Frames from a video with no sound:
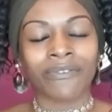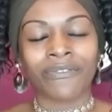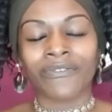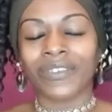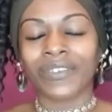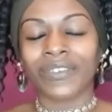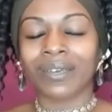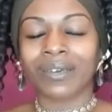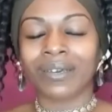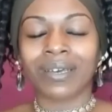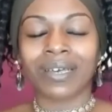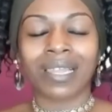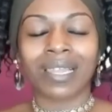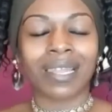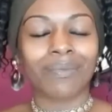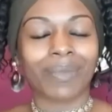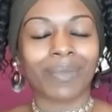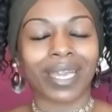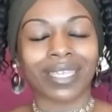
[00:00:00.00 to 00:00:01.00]

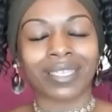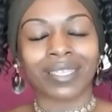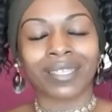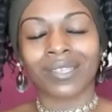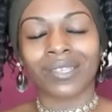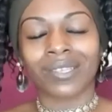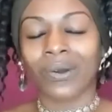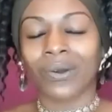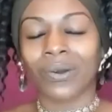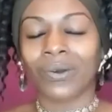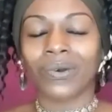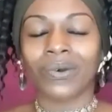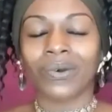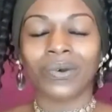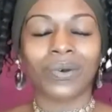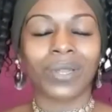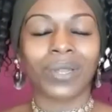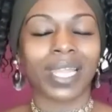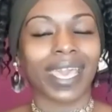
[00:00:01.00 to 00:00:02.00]
feel my
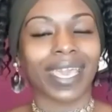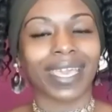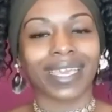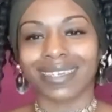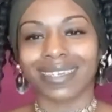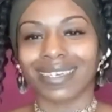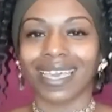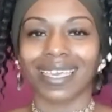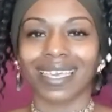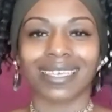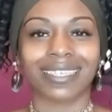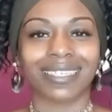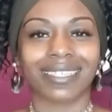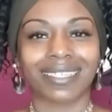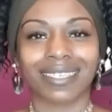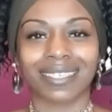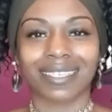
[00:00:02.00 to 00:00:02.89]
soul ignite.